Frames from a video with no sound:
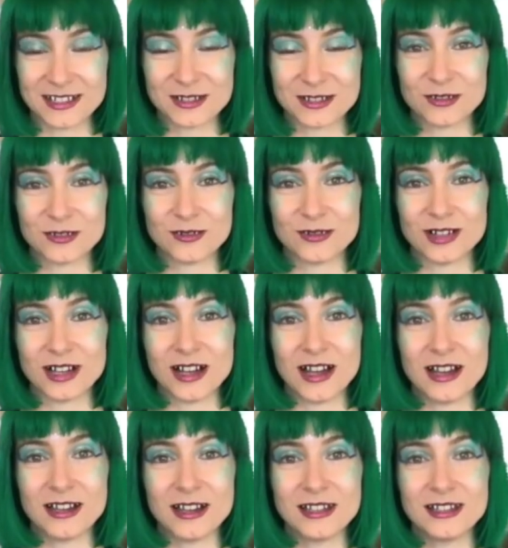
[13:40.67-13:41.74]
So
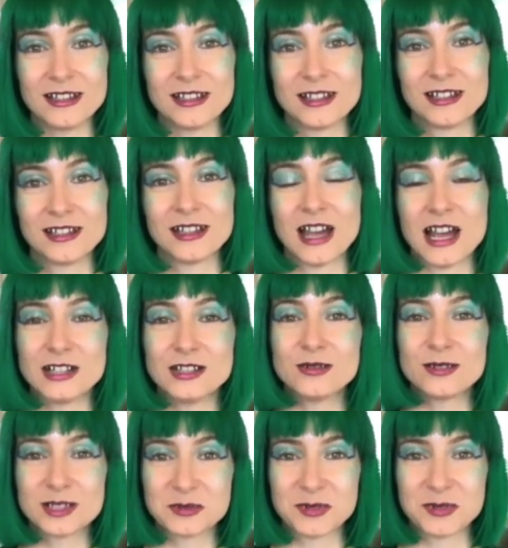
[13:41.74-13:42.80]
I do
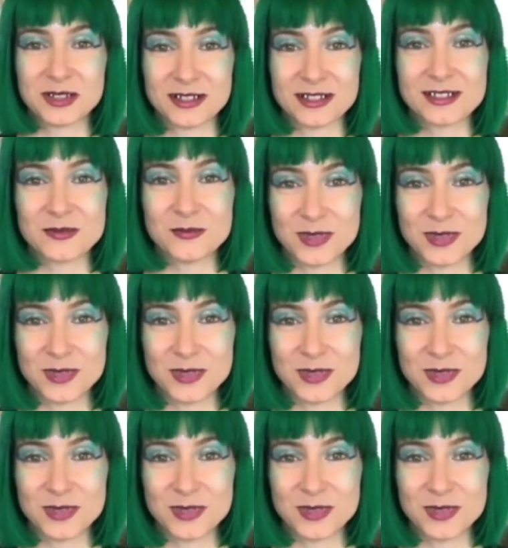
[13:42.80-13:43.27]
experience a